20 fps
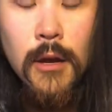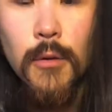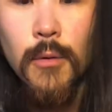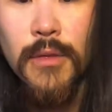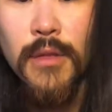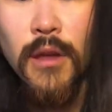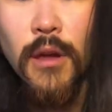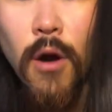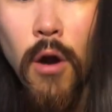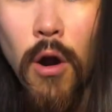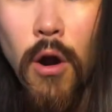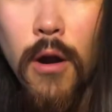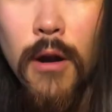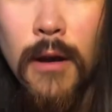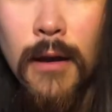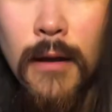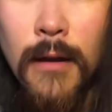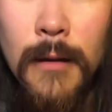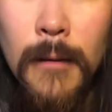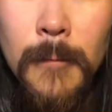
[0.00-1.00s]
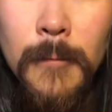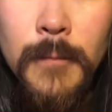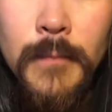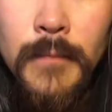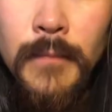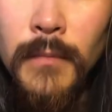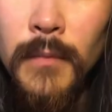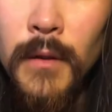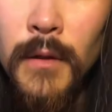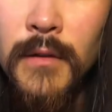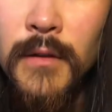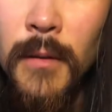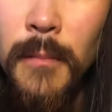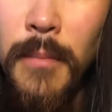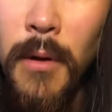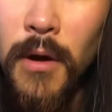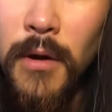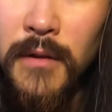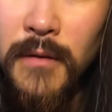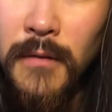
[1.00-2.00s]
With the Carta, some
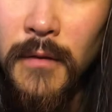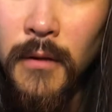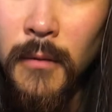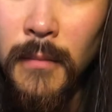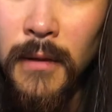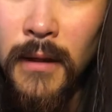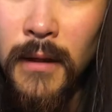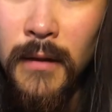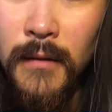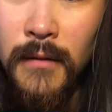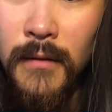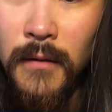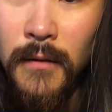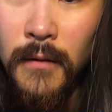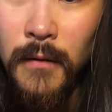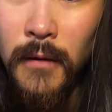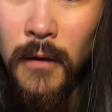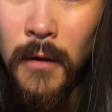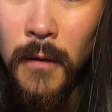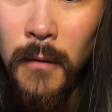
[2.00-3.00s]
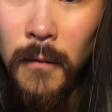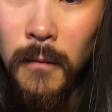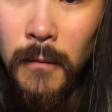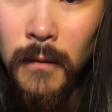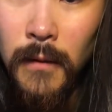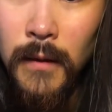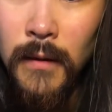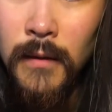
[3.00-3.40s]
parts of it are made out of silicone,